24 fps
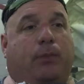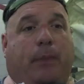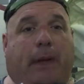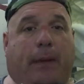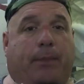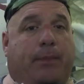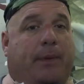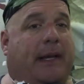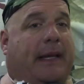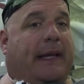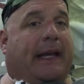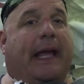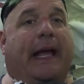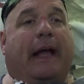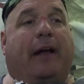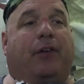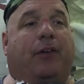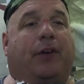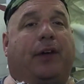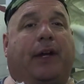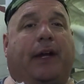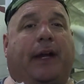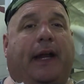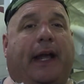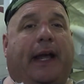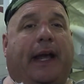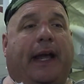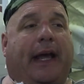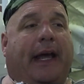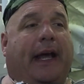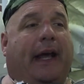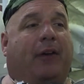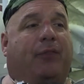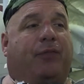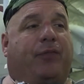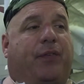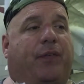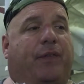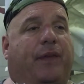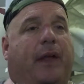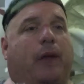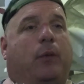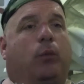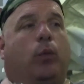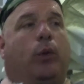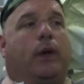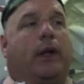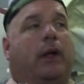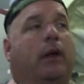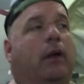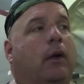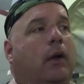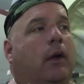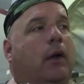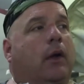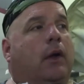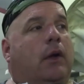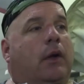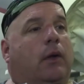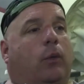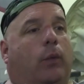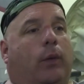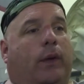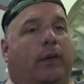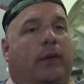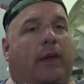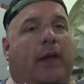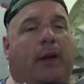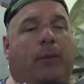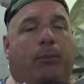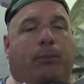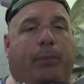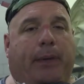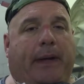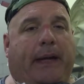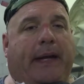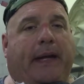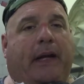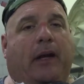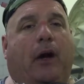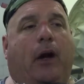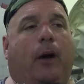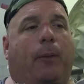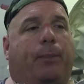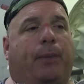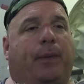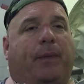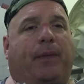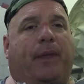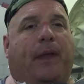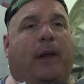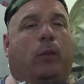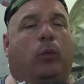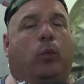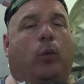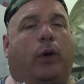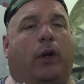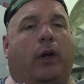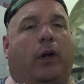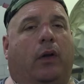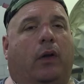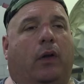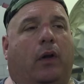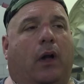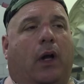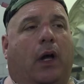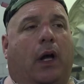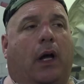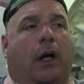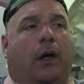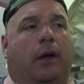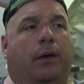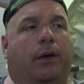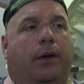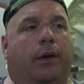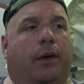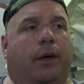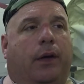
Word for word: maybe a gallon and a half, and then we we let them bake up, and then we'll uh,